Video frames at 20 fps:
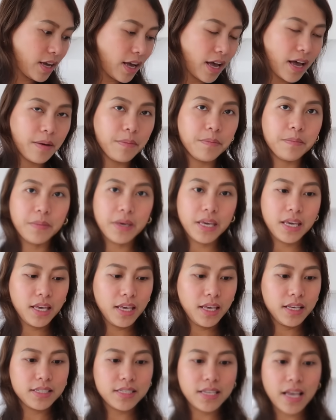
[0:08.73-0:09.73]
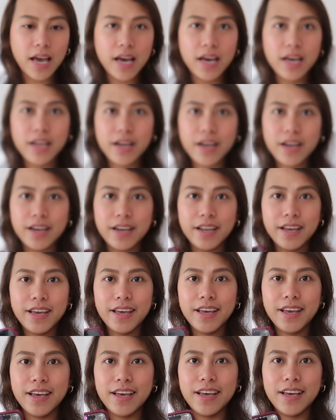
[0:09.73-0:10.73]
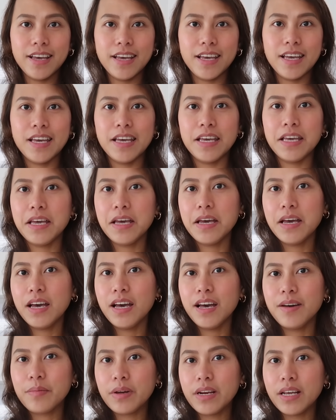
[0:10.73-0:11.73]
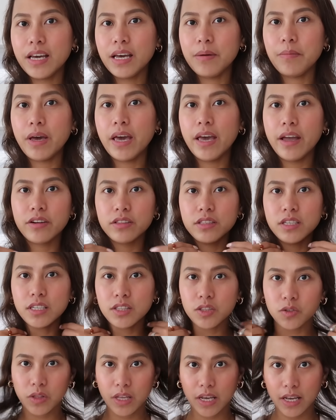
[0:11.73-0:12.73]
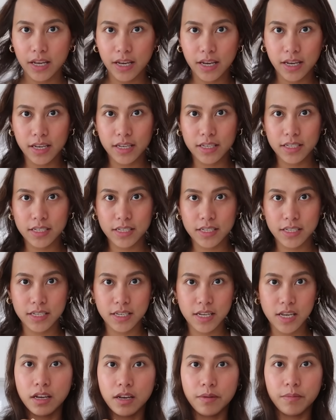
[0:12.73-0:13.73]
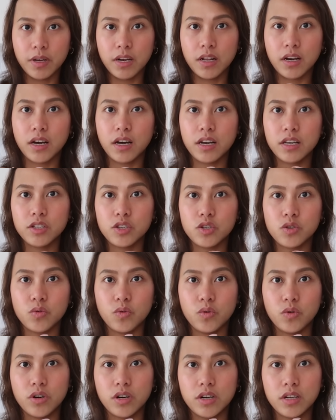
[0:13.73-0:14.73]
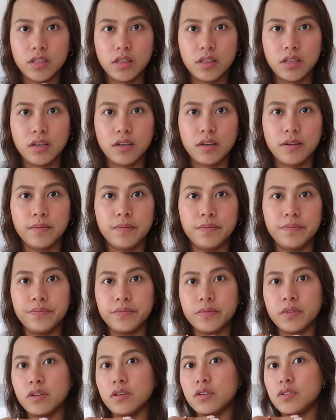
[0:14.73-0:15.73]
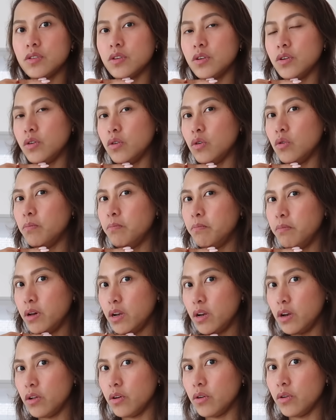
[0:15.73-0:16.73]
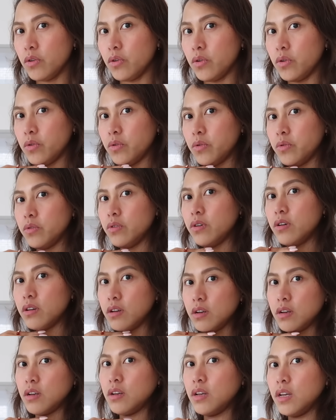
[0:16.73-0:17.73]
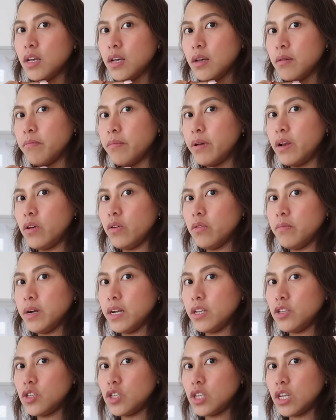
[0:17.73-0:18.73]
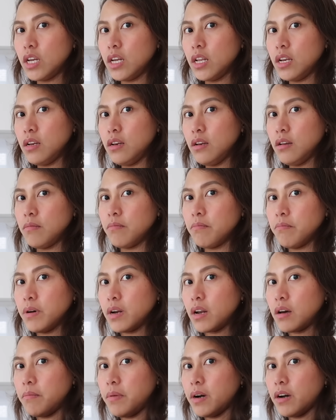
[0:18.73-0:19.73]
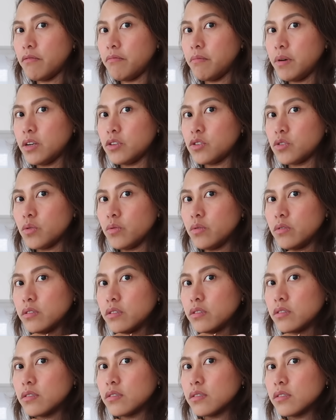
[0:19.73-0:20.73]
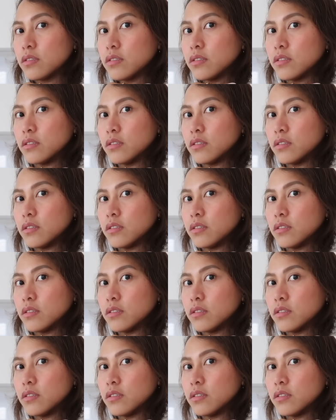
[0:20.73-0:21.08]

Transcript: Happy Saturday. I'm gonna get my hair done today, guys. I'm gonna cut it short. So below my chin, but above my shoulders.